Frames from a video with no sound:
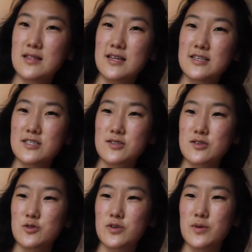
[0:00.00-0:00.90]
they just
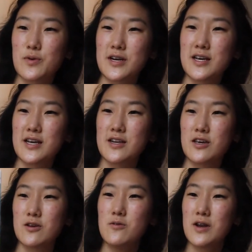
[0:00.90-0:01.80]
looked really pretty and
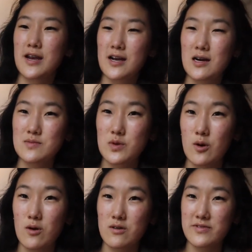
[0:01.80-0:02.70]
cute. And it comes with
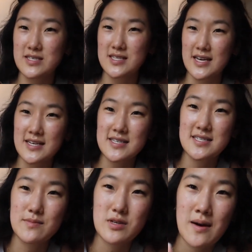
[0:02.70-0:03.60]
all these things,
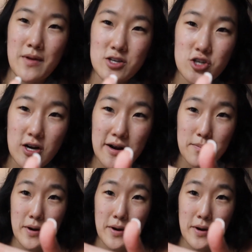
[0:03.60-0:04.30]
except I'm not sure how to